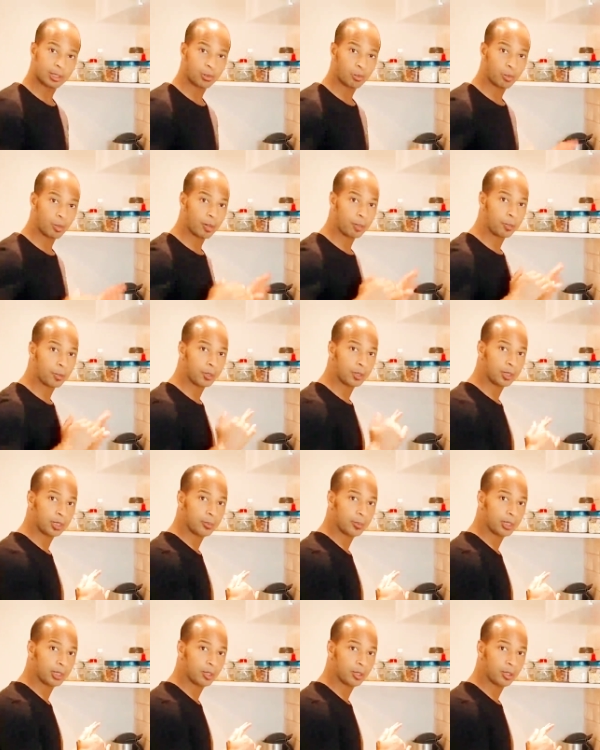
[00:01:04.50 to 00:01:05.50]
We put them
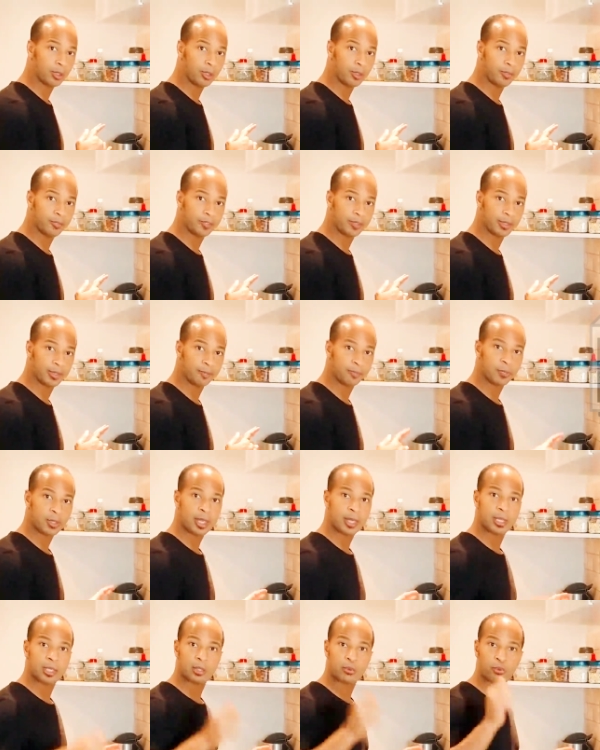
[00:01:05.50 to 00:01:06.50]
in the oven
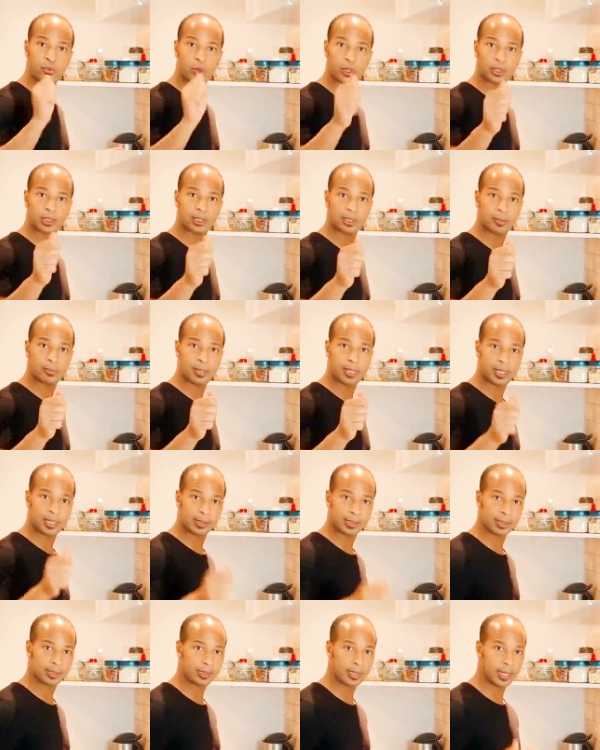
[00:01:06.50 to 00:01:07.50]
40 minutes,
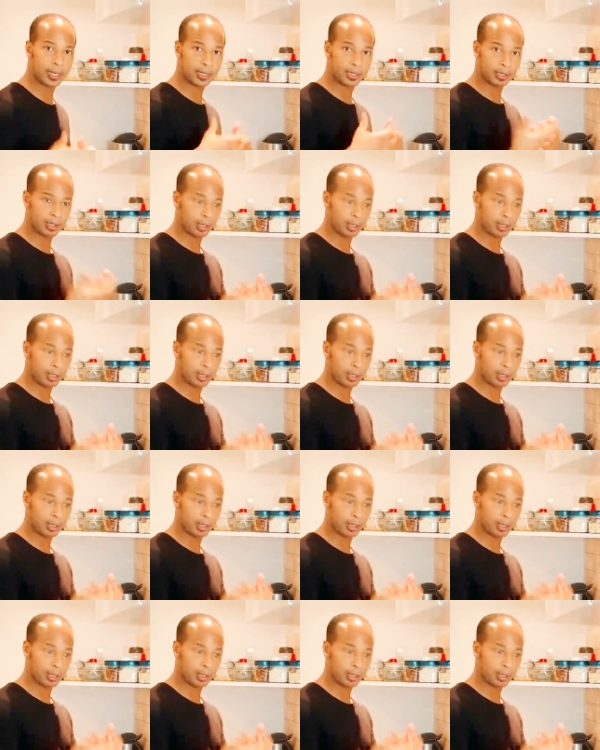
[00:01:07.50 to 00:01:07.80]
then you